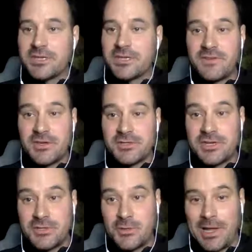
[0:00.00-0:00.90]
This video is
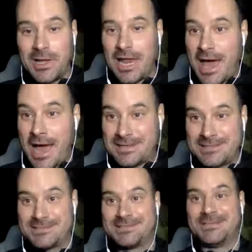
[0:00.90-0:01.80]
going to do a lot
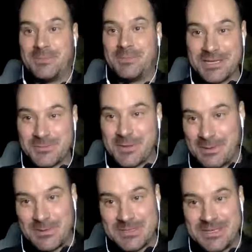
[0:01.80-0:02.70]
because when
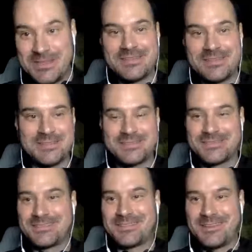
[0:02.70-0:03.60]
people see this
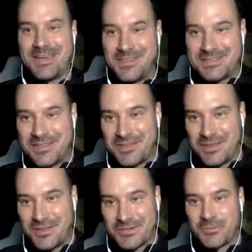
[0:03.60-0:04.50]
and they see that
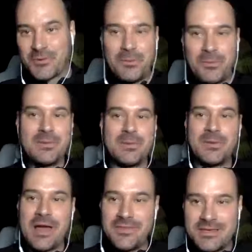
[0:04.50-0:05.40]
there's real people
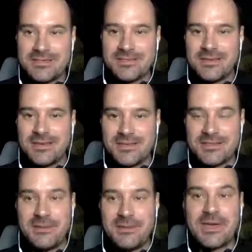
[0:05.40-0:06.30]
behind this, it's
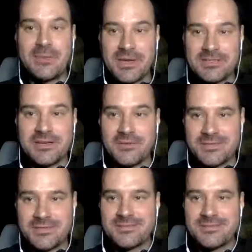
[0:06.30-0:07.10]
going to make a big difference